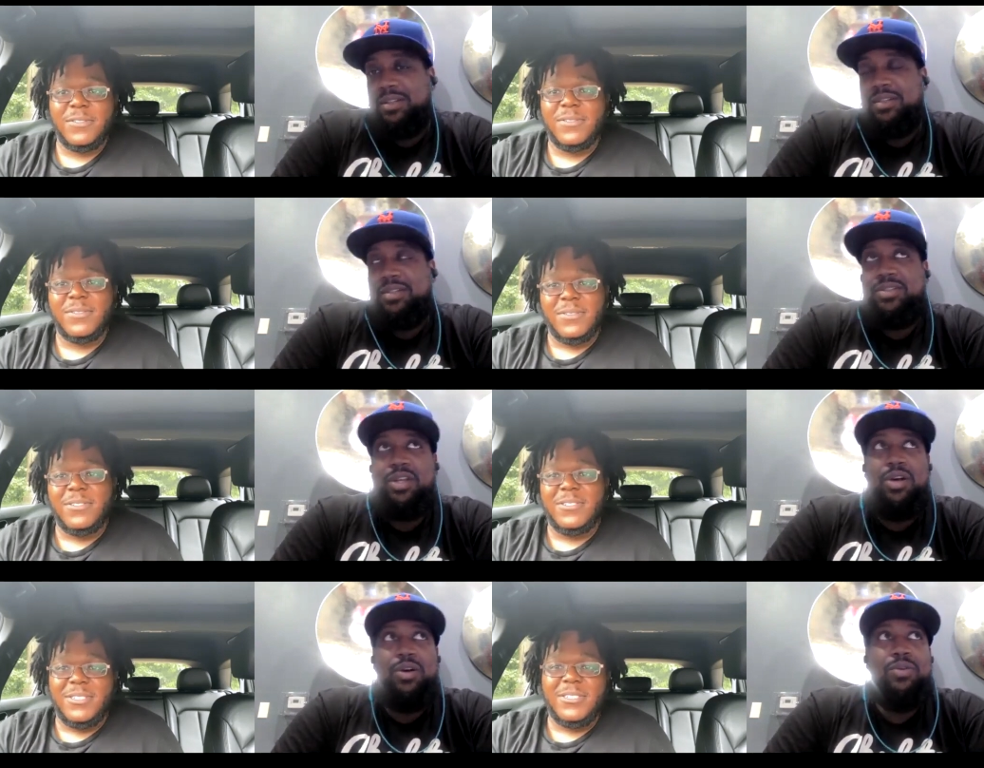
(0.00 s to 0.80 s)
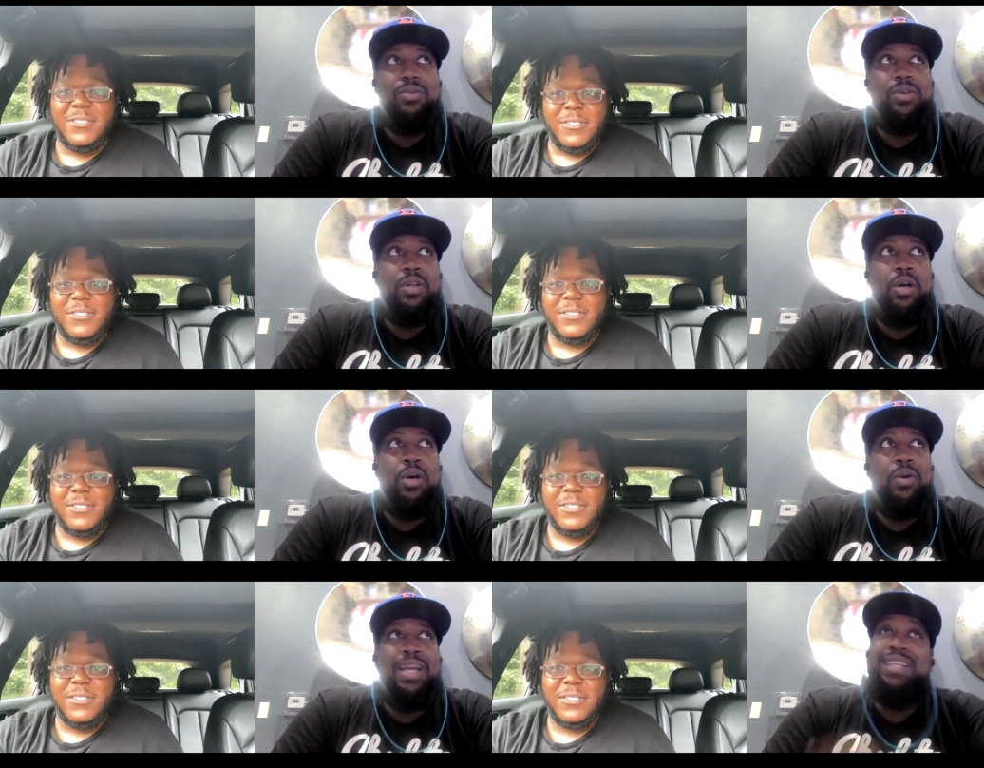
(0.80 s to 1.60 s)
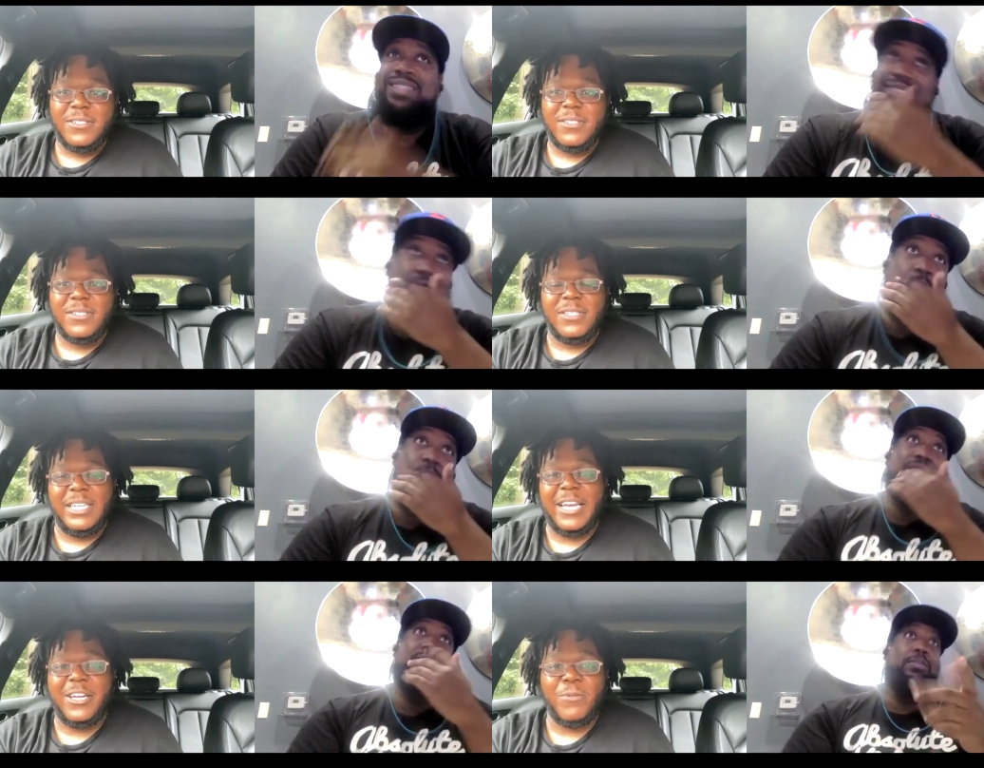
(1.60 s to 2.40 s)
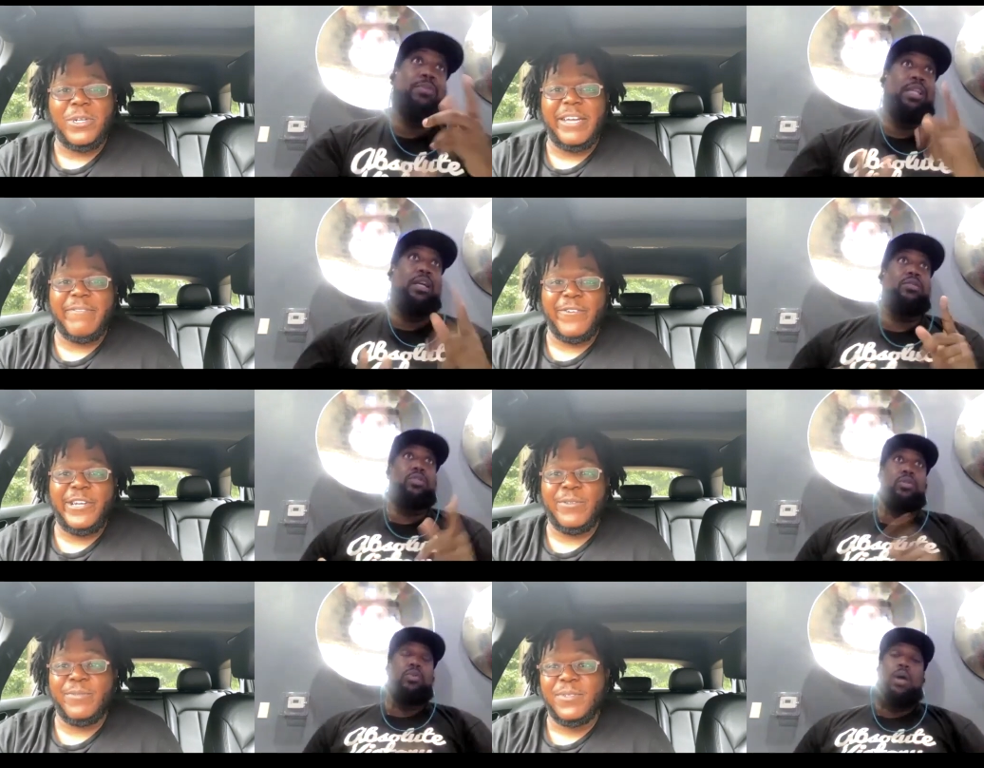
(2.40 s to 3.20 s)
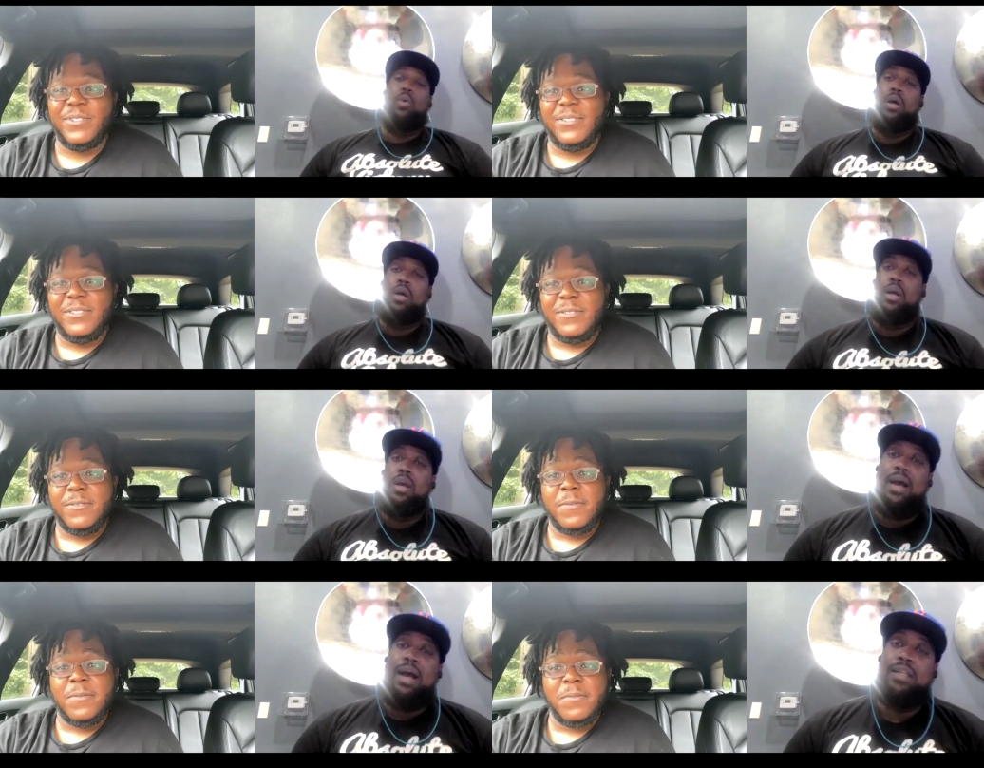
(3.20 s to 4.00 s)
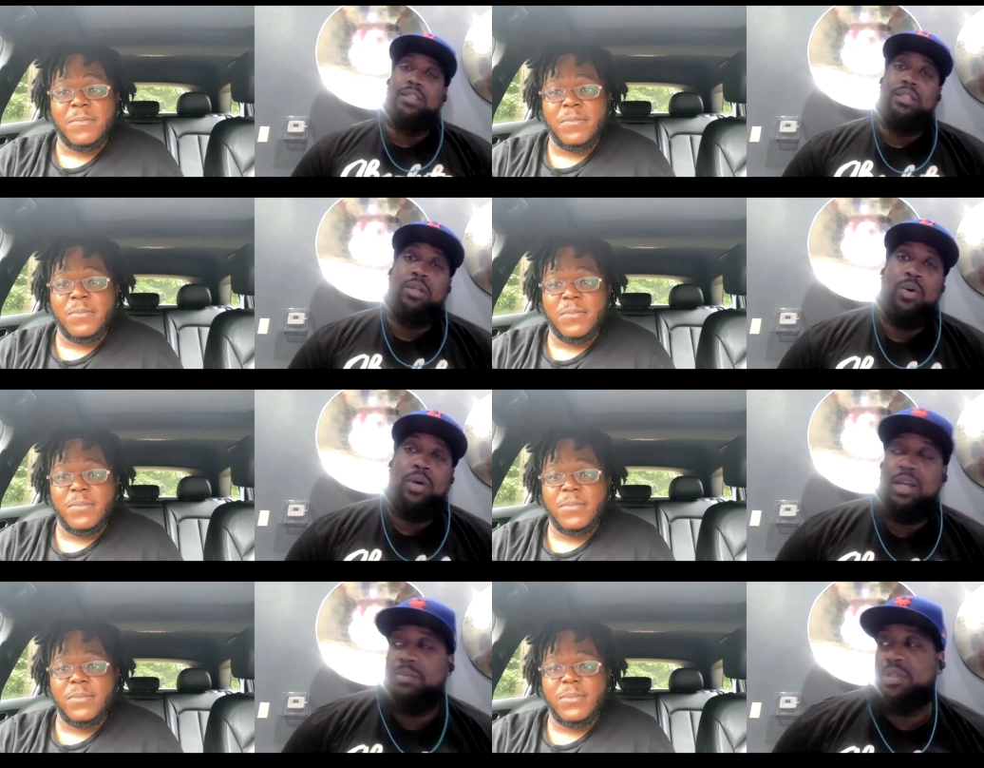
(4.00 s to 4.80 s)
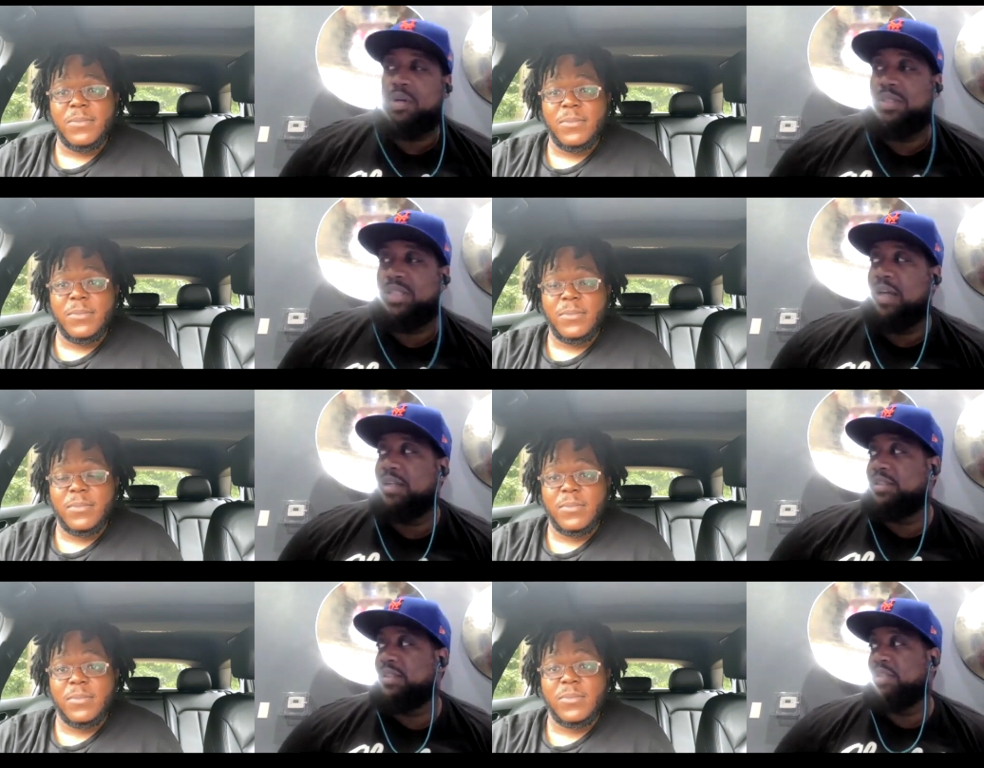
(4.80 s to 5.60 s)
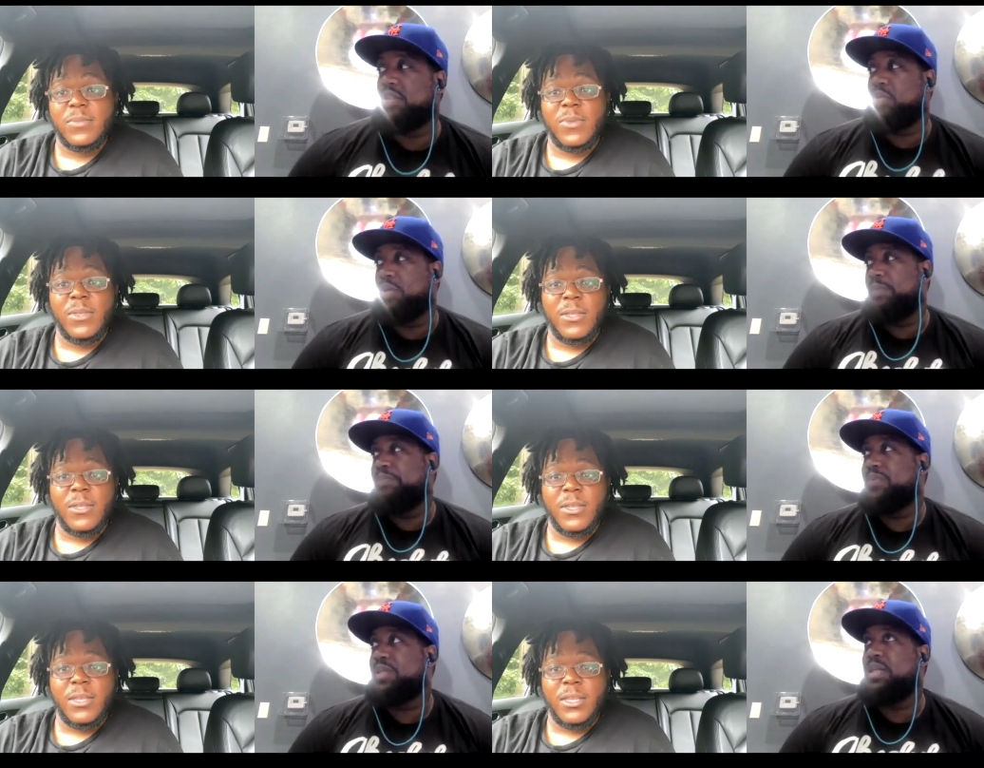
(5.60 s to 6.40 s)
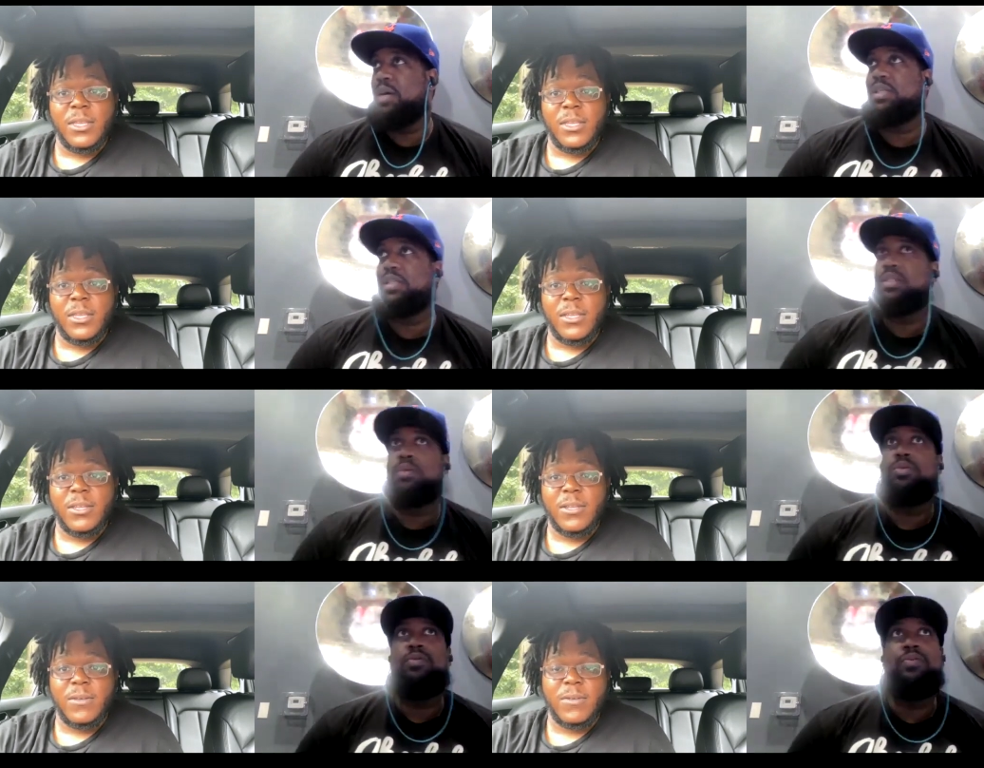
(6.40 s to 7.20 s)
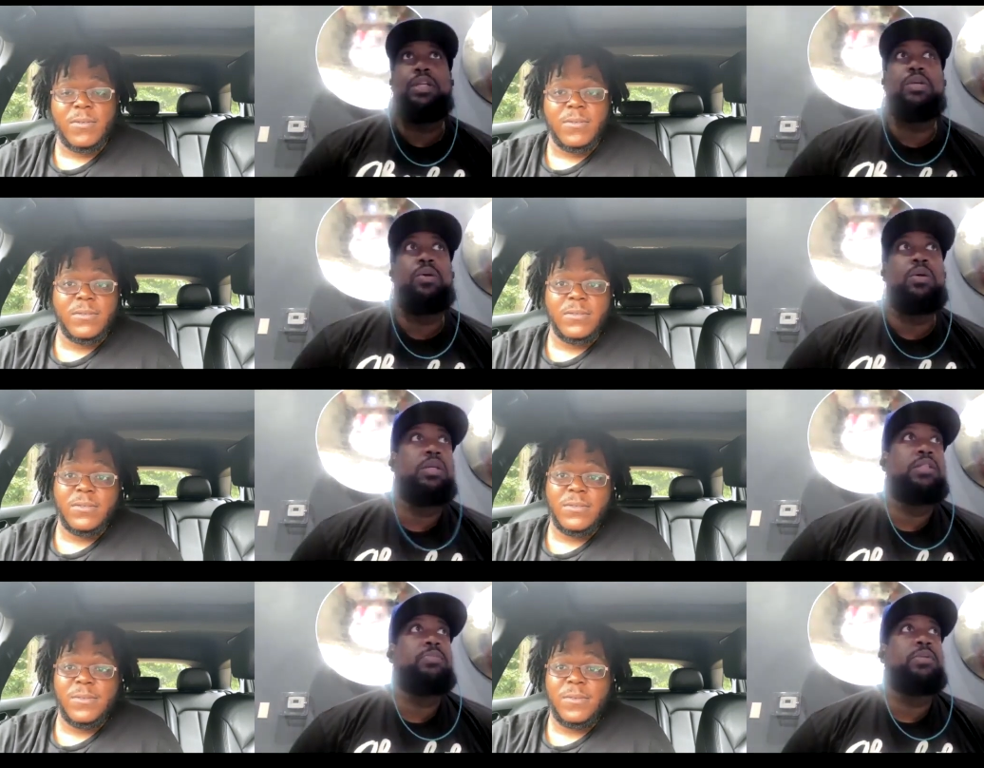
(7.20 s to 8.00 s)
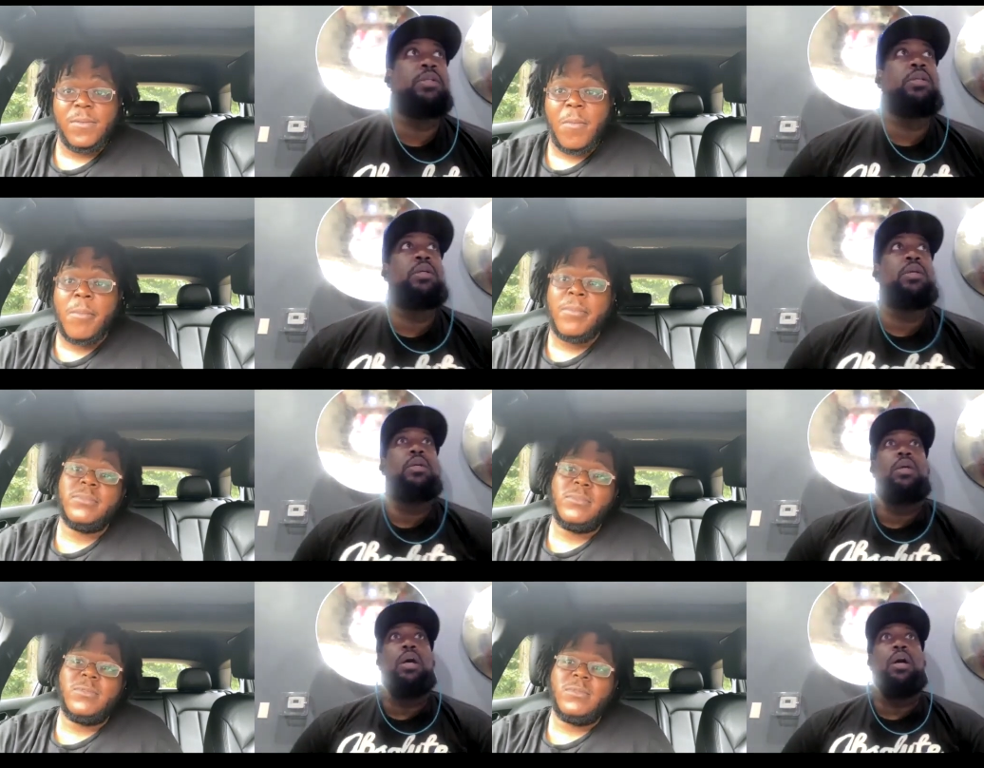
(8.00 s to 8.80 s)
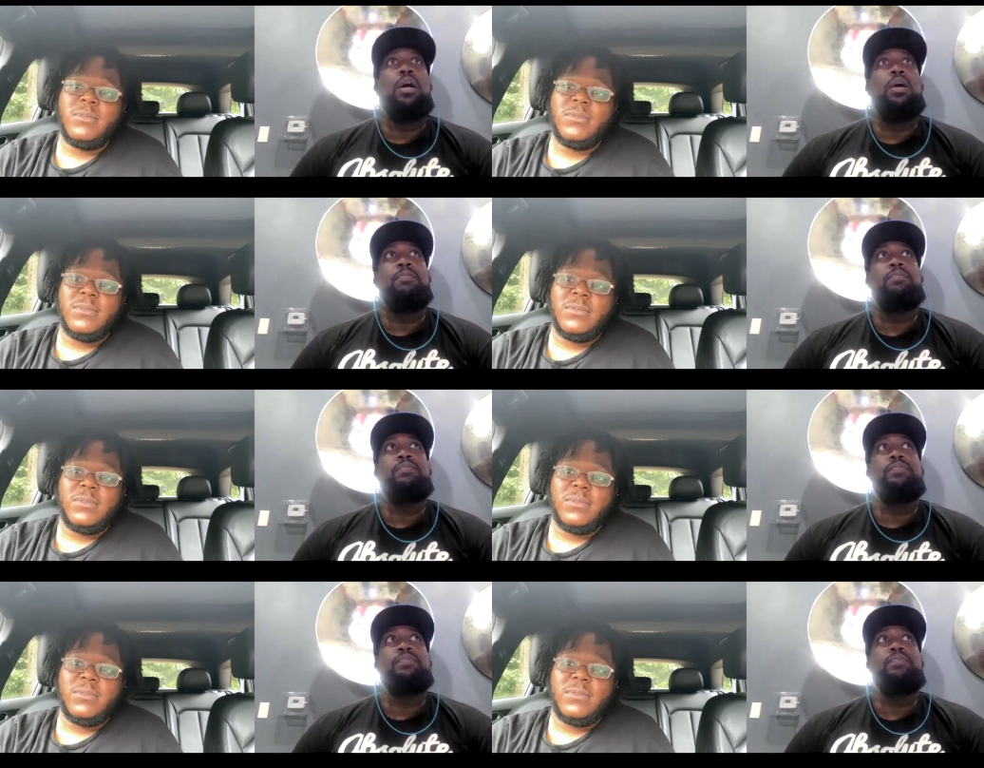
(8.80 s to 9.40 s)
Speaker 1: So you know, and this is too. This is something else too. I actually, you know what? I'm just gonna tie this into it because I was actually gonna do a video on this, but um,